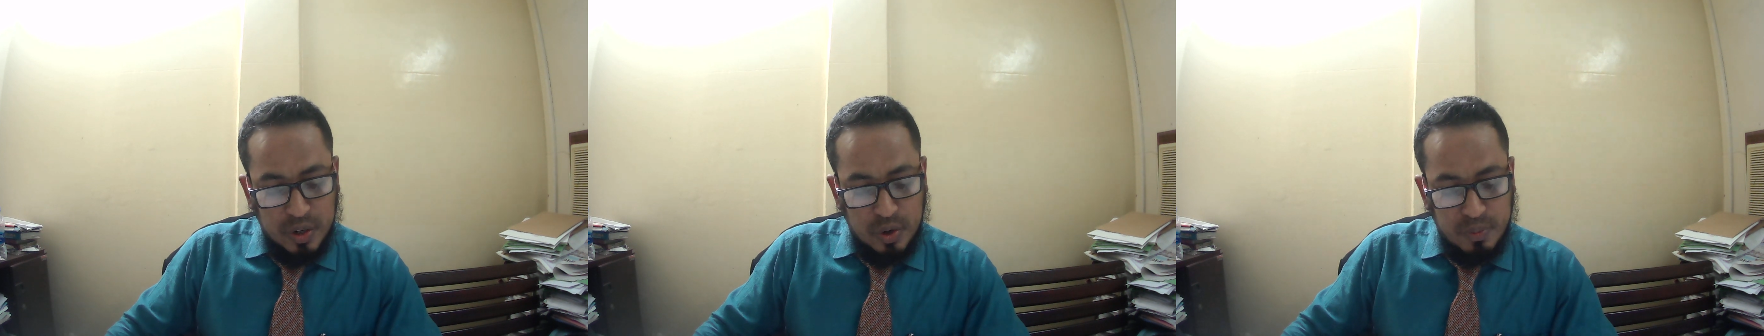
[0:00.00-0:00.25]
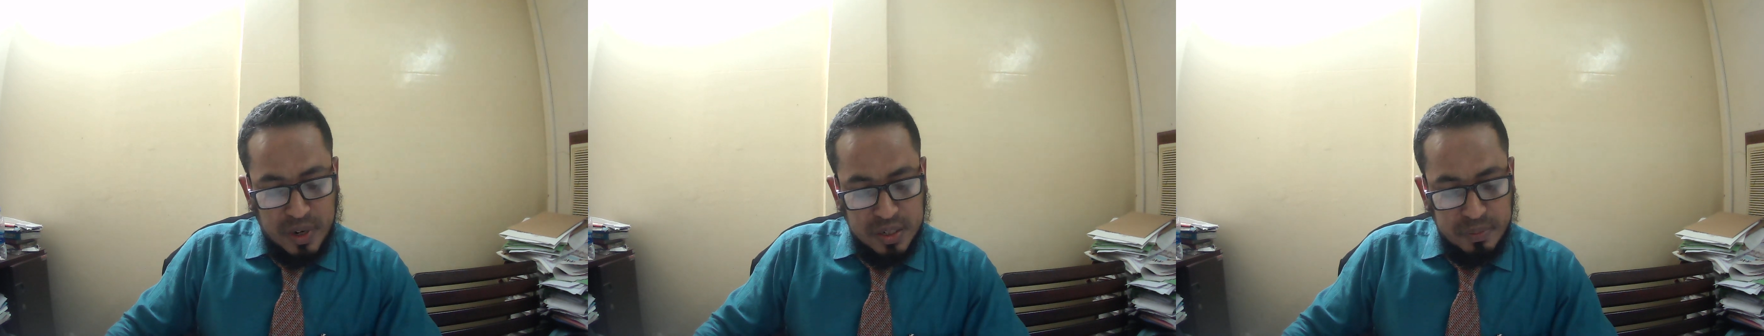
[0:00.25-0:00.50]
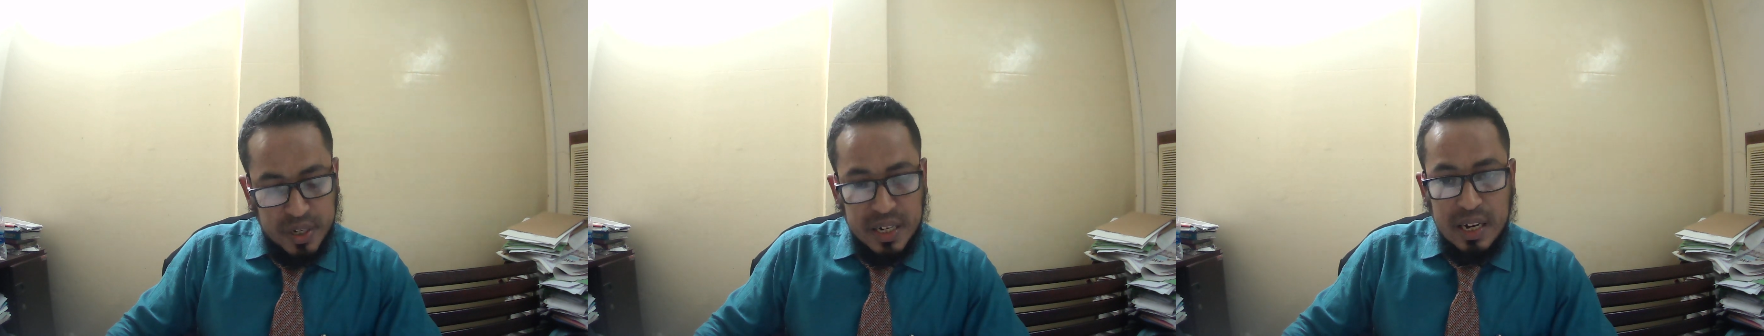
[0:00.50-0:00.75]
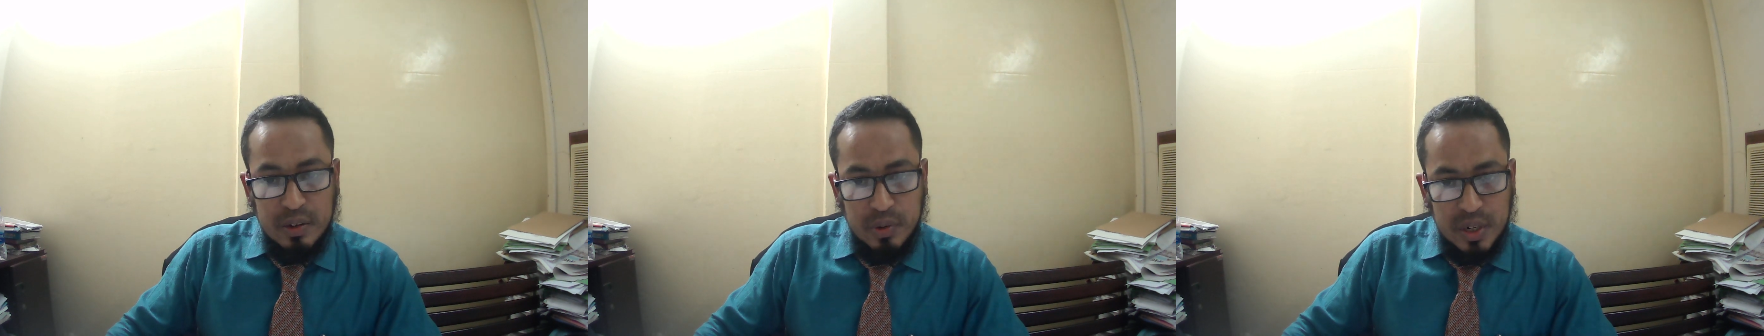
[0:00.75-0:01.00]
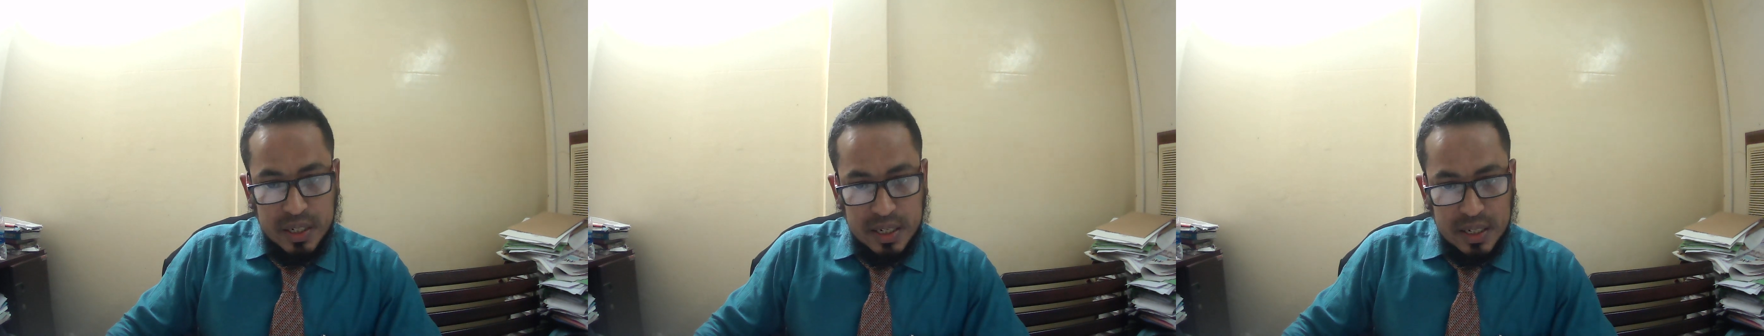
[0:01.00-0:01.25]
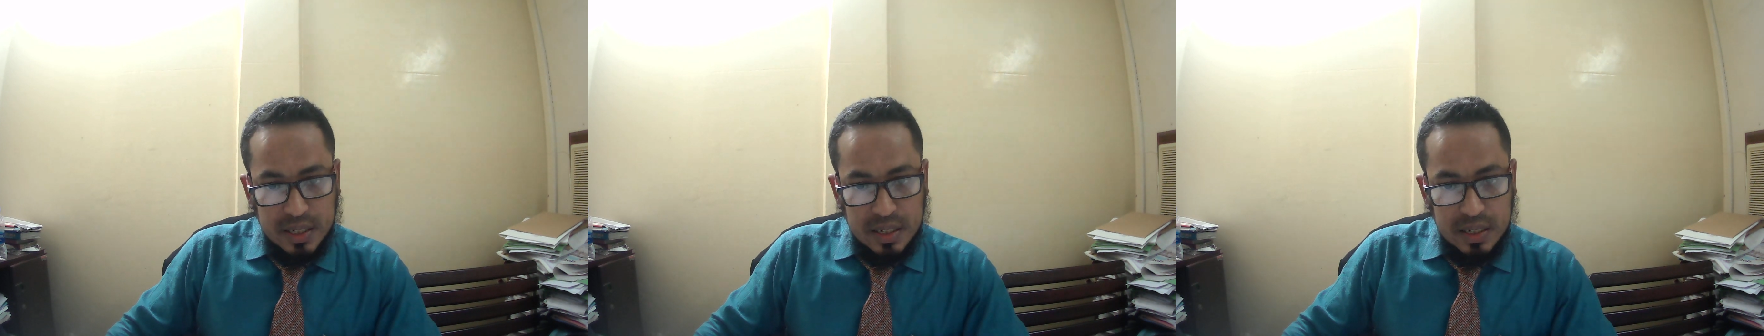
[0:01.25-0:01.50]
must be
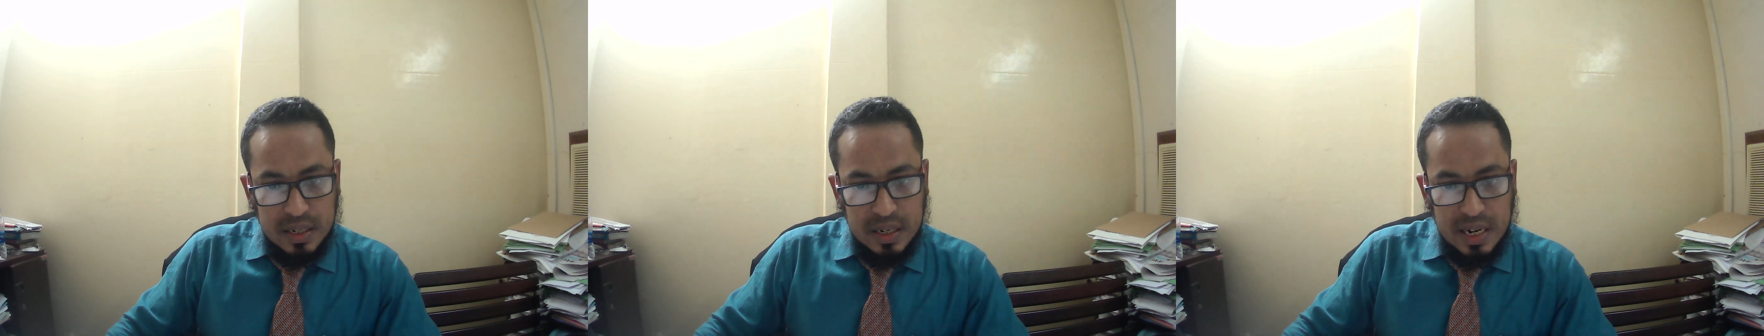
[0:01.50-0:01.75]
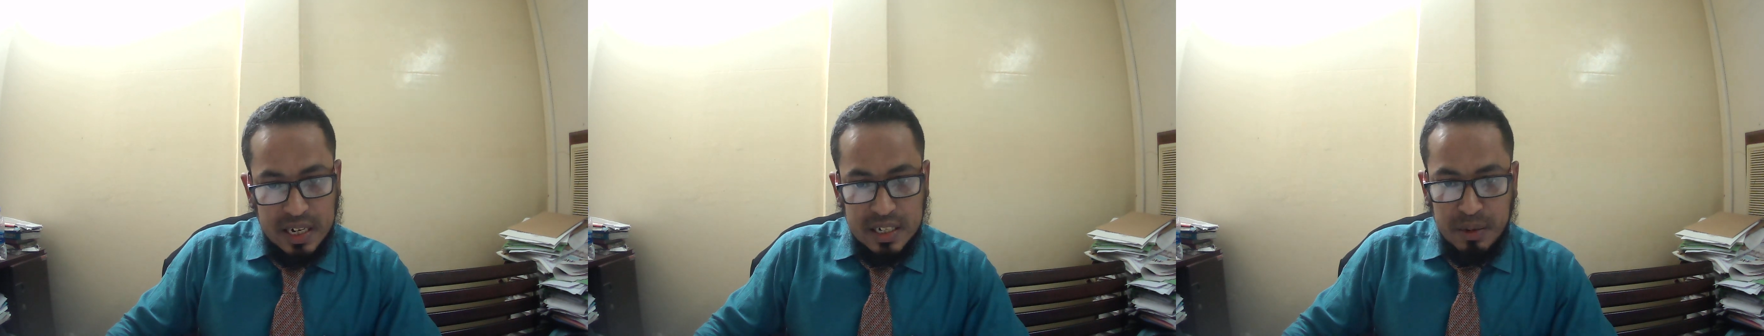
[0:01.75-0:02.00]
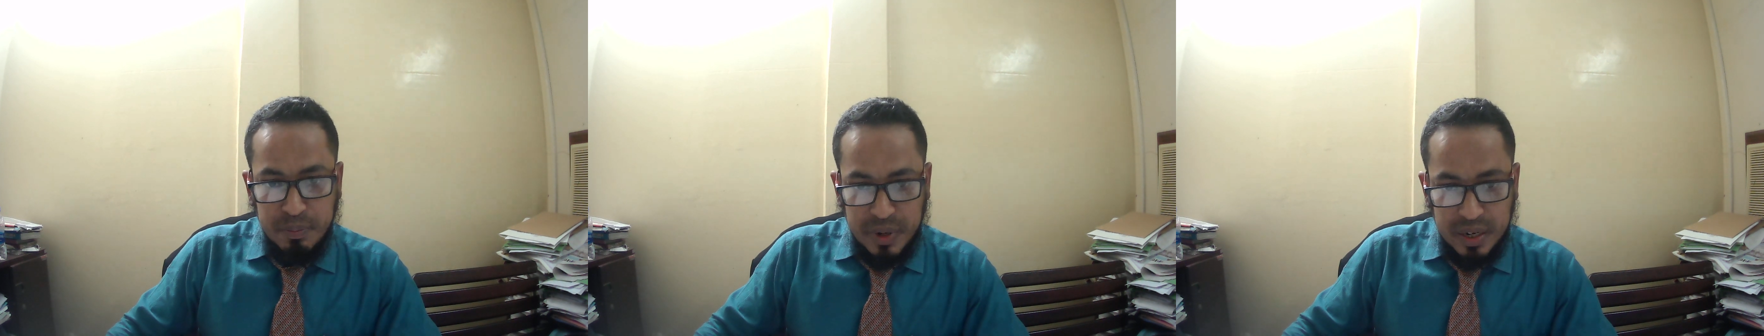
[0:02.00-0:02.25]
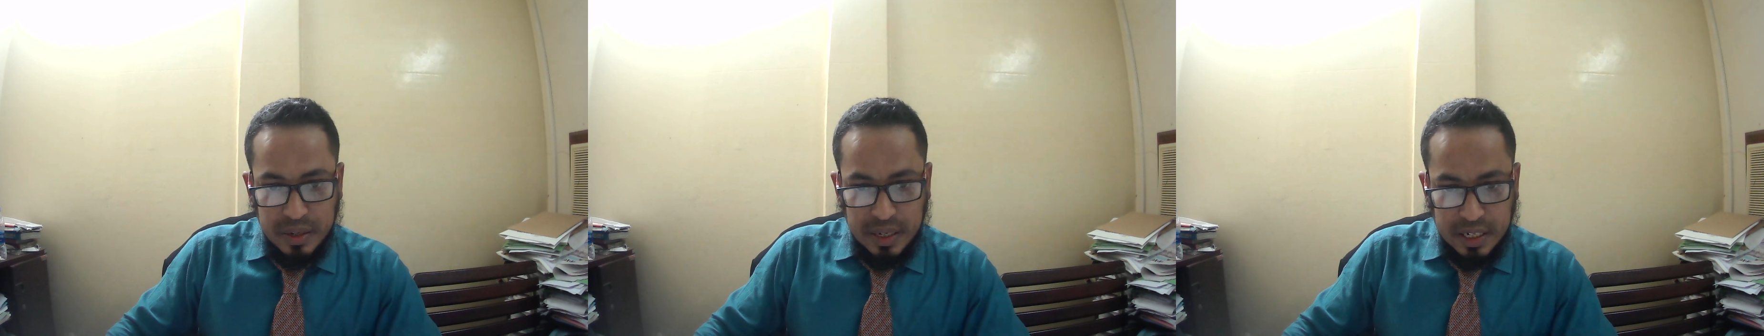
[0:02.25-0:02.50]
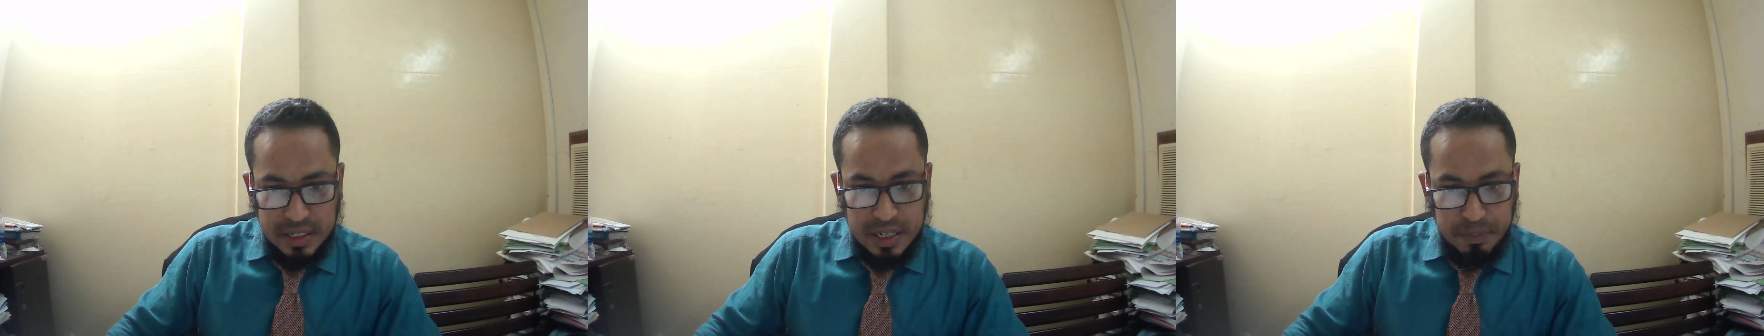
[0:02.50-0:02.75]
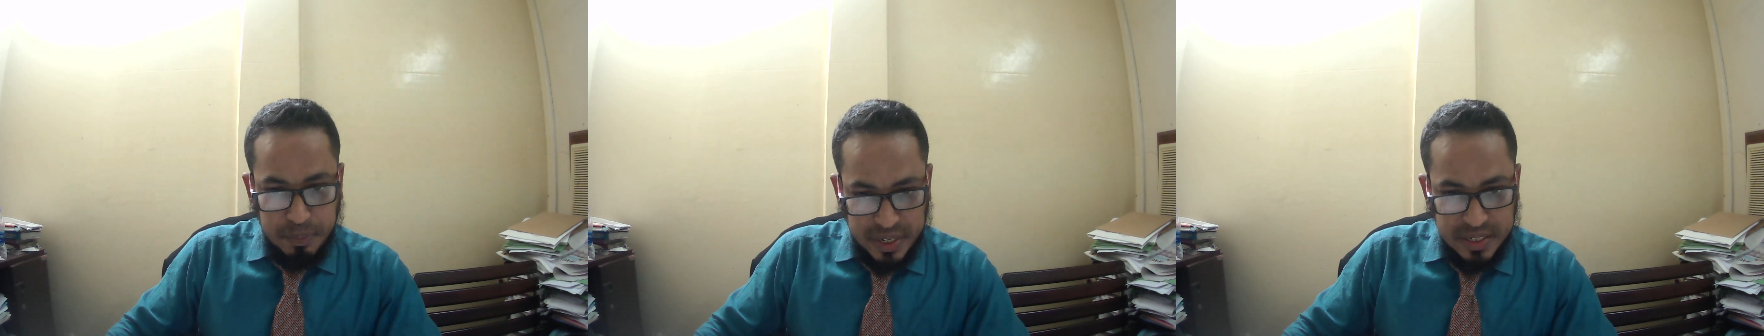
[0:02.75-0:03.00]
calculated at
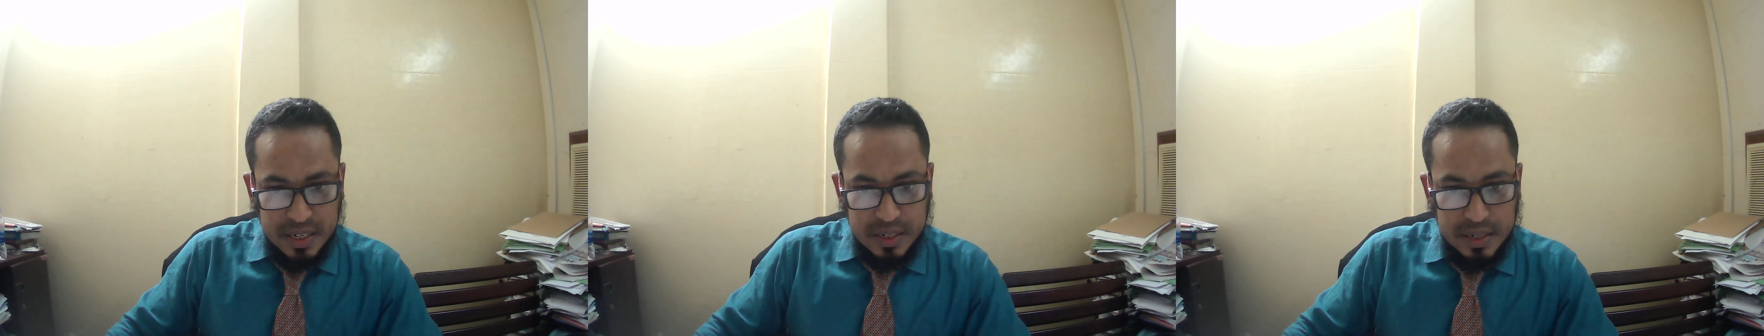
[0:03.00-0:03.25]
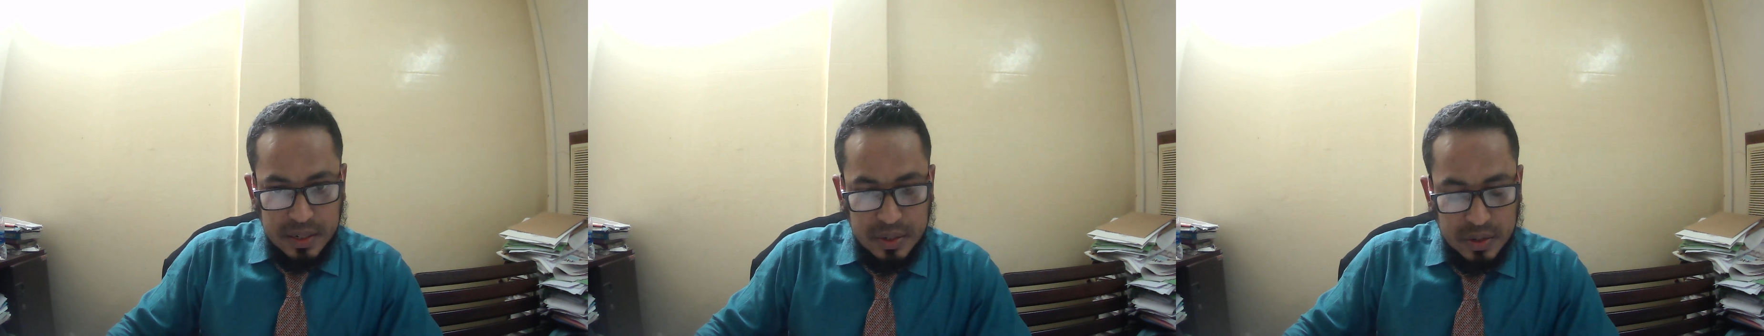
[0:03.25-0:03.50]
the present.